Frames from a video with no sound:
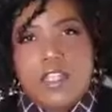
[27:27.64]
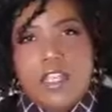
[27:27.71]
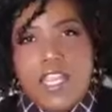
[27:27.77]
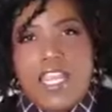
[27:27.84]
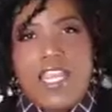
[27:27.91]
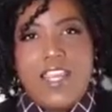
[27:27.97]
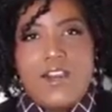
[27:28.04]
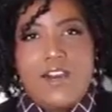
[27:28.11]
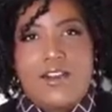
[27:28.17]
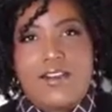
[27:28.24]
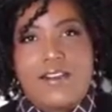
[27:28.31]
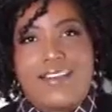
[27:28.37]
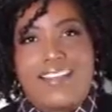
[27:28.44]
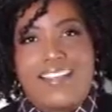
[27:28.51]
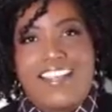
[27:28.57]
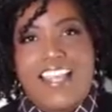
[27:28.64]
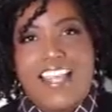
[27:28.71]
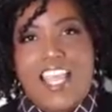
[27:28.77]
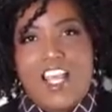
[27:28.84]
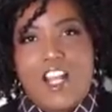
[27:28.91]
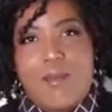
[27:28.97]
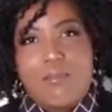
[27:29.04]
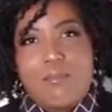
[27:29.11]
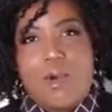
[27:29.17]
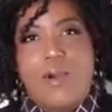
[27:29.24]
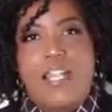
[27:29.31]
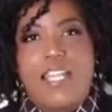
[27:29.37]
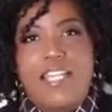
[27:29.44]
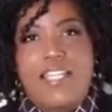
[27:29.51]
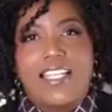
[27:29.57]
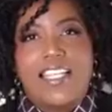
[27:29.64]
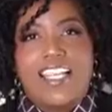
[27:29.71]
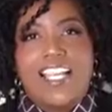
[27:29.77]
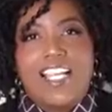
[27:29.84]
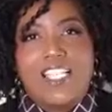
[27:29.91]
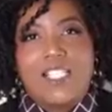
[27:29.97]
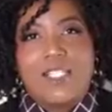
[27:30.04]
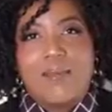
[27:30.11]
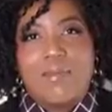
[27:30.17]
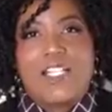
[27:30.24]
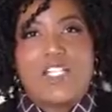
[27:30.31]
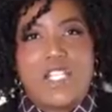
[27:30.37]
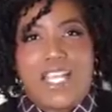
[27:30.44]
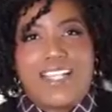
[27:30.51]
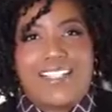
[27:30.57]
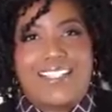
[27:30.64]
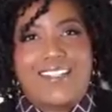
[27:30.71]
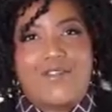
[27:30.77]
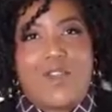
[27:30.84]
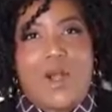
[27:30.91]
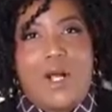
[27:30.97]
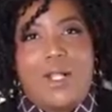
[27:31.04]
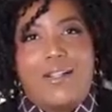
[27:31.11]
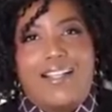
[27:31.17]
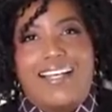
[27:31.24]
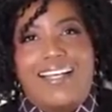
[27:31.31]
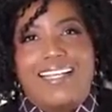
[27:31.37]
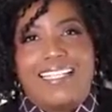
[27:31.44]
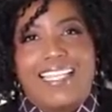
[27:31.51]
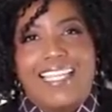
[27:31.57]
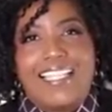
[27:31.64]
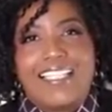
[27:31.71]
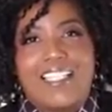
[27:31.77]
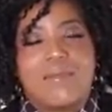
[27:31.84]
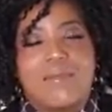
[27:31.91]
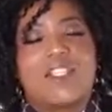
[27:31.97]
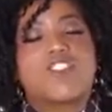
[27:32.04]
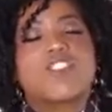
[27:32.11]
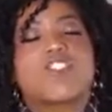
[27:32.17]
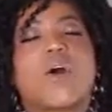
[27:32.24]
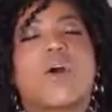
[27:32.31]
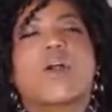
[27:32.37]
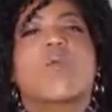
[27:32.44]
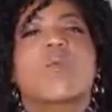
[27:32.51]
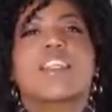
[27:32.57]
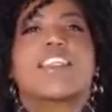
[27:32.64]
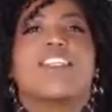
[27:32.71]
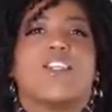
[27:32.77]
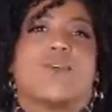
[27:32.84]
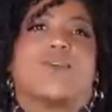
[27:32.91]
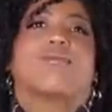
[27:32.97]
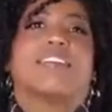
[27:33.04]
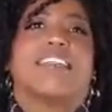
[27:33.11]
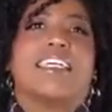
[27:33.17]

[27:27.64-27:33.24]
here. And I'm pointing to my chest if y'all can't see me. Start with you.